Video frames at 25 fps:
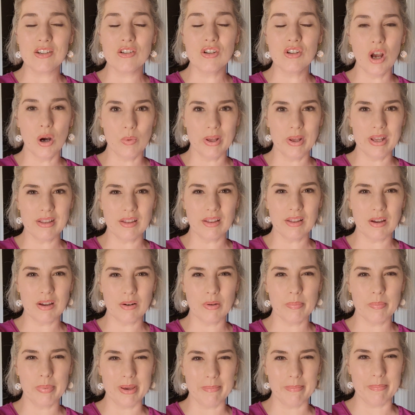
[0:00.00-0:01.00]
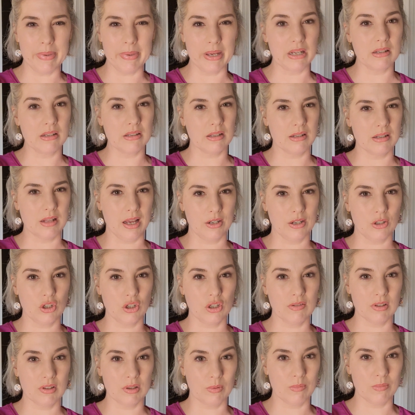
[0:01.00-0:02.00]
Knowing that there would be a big
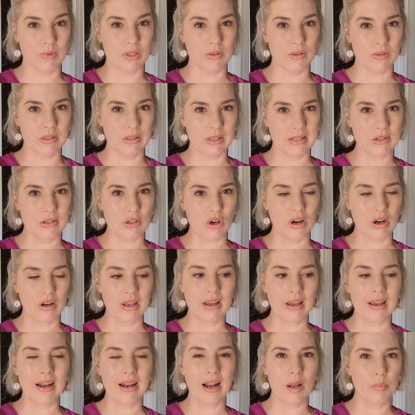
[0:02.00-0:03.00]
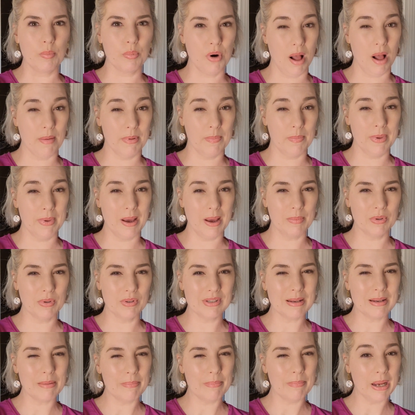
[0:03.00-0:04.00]
selection of swimsuits in Target and I'd probably be able
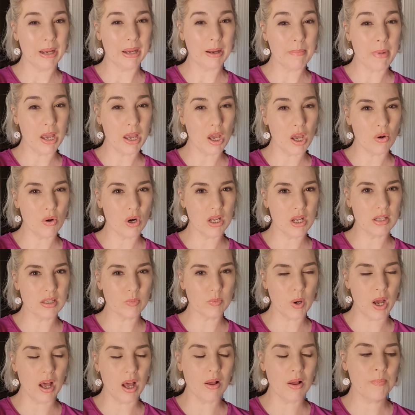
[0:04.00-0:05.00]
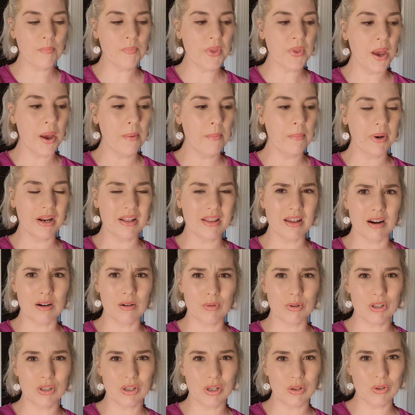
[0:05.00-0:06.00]
to pick my own as well, but I thought it
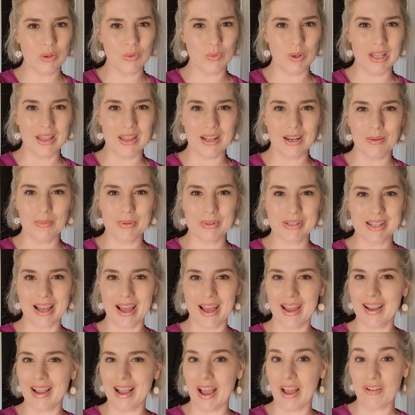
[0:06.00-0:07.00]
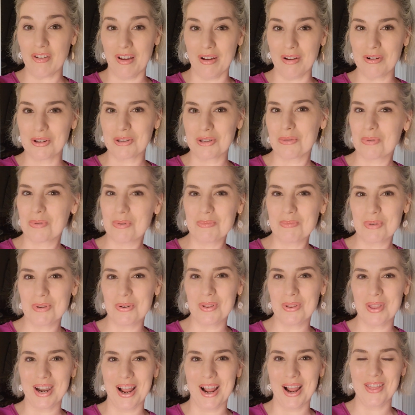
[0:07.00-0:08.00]
was so sweet that he was like, I found a
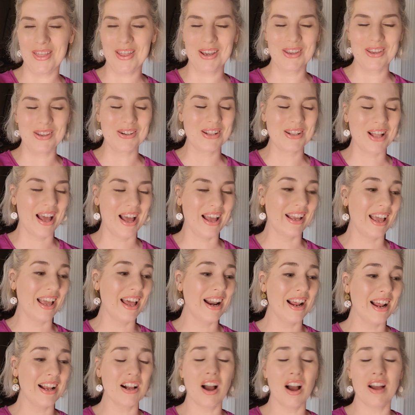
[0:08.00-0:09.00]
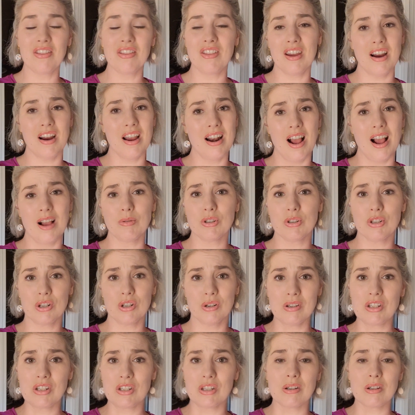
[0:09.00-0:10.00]
swimsuit that I think you'll like, and I got there and I will
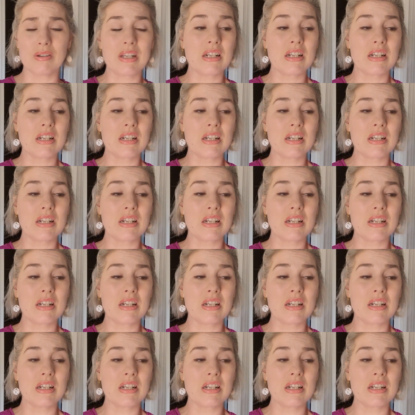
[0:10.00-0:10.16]
show it to you.